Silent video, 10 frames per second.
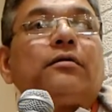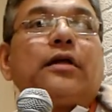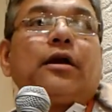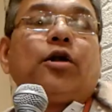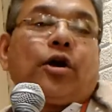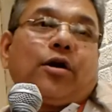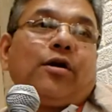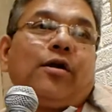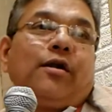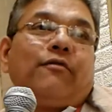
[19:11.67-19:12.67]
then
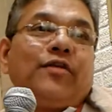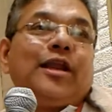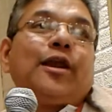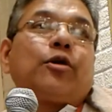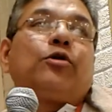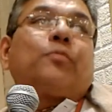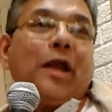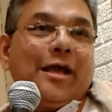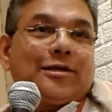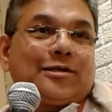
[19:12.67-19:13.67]
look, we need a good
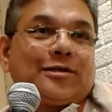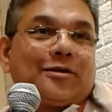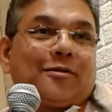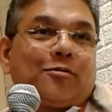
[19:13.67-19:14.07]
price